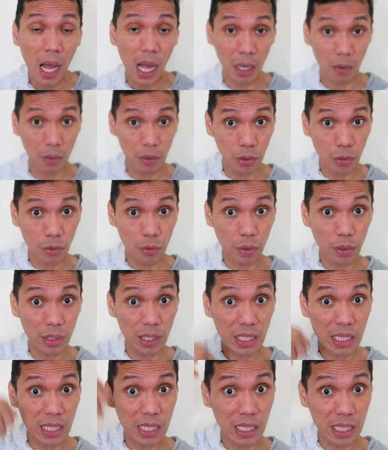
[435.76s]
I will throw
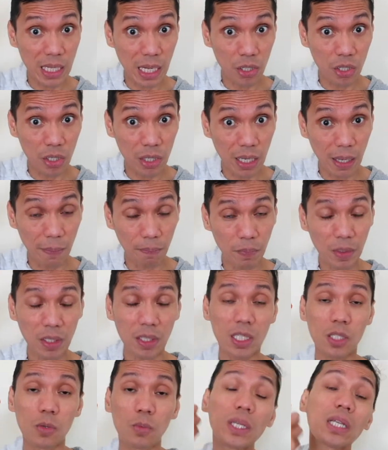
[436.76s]
the sensation up,
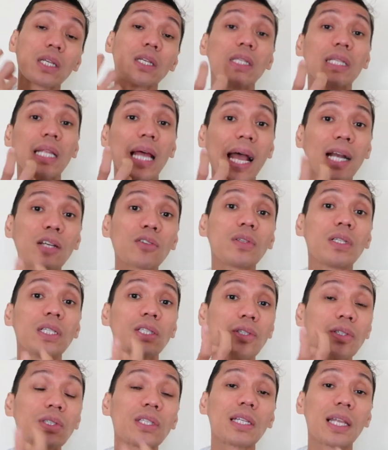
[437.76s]
because we can
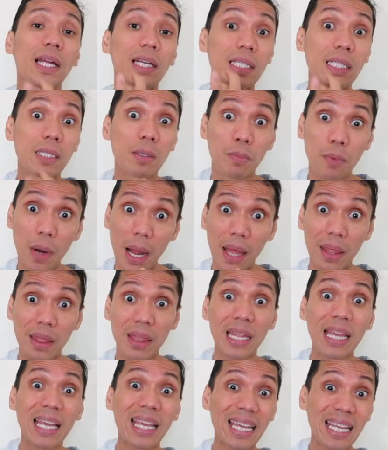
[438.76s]
actually utilize the breath
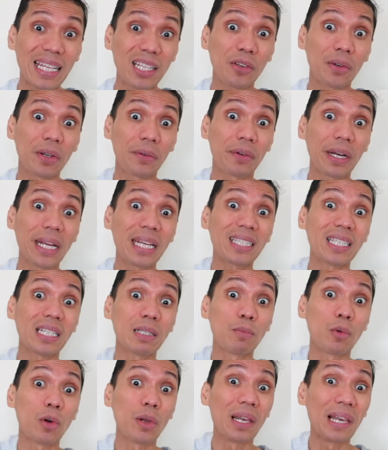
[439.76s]
in
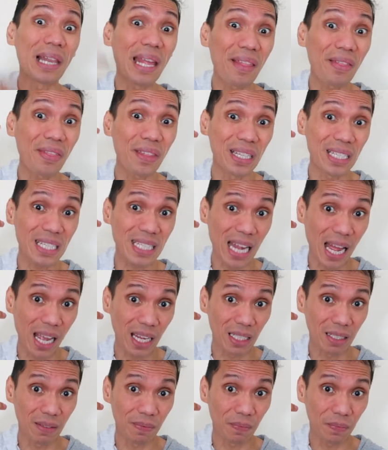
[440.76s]
creating more length
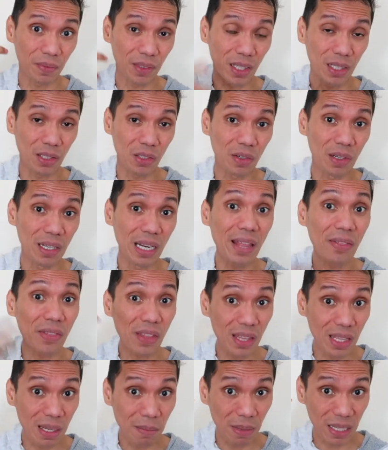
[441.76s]
inside, and to
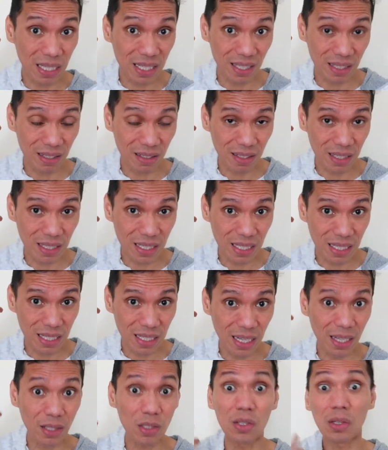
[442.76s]
lengthen the muscles,
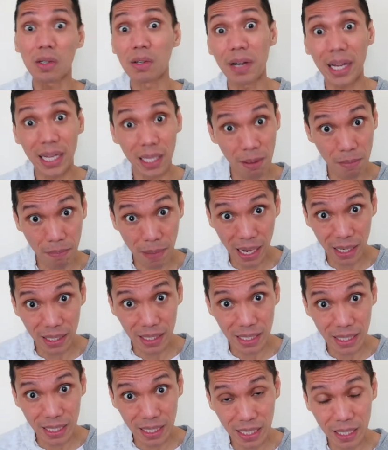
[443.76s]
and to correct
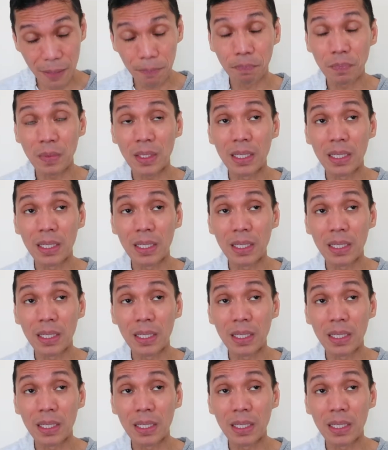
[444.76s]
imbalances.